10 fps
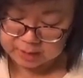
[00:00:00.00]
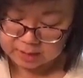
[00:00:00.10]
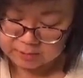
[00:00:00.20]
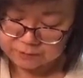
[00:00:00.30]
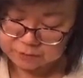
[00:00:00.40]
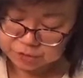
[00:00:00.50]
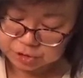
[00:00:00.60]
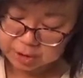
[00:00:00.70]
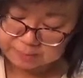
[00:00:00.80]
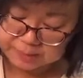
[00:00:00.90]
if you
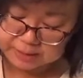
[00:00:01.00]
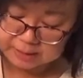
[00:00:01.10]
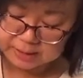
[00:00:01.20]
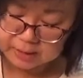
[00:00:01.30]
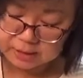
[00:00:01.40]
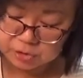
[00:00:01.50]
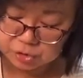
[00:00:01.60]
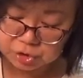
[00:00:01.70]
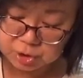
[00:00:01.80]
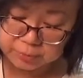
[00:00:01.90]
stop learning, you
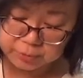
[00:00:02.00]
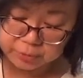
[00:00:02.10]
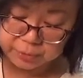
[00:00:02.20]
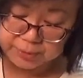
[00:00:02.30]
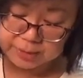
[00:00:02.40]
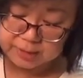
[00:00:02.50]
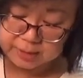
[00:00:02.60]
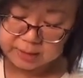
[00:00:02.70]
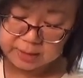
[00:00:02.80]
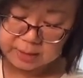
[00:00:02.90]
stop growing,
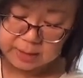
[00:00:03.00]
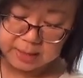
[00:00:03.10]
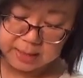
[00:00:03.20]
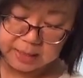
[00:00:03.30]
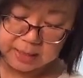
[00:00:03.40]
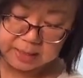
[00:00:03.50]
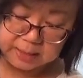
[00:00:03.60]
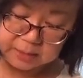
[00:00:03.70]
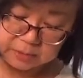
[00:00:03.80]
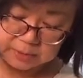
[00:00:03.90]

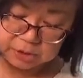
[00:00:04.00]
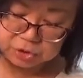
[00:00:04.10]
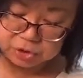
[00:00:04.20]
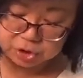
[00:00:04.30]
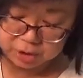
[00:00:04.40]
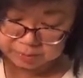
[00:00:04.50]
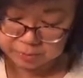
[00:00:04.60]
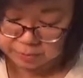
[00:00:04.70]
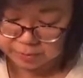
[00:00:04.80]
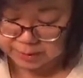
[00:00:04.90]
and when you stop
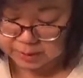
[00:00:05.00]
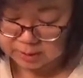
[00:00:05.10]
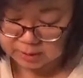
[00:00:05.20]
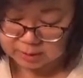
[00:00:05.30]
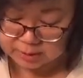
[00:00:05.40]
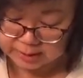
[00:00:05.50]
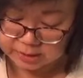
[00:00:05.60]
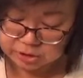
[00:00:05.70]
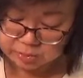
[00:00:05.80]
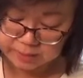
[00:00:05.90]
growing,
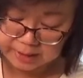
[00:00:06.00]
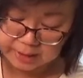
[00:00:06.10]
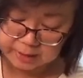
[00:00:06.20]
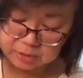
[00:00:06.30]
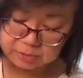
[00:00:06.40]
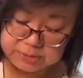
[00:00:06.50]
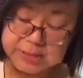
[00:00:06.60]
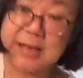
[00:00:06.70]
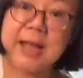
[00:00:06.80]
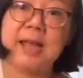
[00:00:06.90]
that's where you
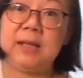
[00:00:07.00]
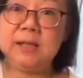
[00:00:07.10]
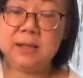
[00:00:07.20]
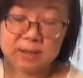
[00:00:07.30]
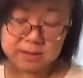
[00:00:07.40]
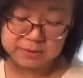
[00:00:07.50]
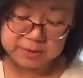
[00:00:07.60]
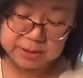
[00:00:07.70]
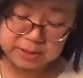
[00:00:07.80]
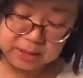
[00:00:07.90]
decline.
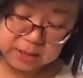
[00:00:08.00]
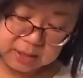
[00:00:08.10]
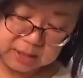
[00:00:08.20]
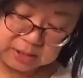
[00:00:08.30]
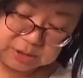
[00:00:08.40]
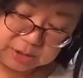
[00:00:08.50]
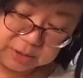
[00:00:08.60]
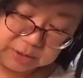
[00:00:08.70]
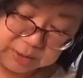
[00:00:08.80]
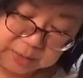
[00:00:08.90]
Alright, so
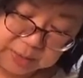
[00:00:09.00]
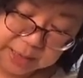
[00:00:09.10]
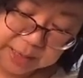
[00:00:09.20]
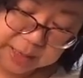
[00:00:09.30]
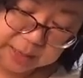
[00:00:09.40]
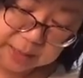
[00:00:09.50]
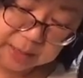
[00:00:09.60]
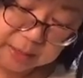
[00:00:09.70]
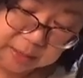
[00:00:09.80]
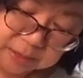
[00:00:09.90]

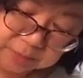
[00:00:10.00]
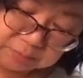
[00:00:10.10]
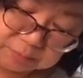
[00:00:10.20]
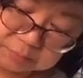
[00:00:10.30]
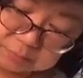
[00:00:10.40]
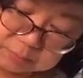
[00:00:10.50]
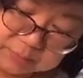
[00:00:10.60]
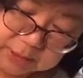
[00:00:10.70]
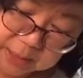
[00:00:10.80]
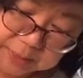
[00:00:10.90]
I'm
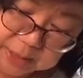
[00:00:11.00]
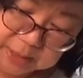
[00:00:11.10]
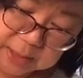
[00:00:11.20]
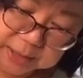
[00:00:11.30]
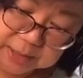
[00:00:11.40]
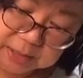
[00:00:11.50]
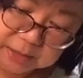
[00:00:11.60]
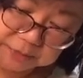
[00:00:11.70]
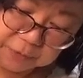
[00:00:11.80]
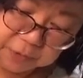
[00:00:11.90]
learning
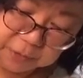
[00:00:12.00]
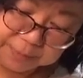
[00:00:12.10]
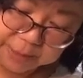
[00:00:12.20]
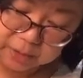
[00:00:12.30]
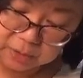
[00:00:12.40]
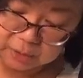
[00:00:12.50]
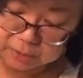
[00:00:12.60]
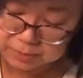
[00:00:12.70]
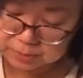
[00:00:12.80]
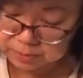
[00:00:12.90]
this for my
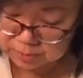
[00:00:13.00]
own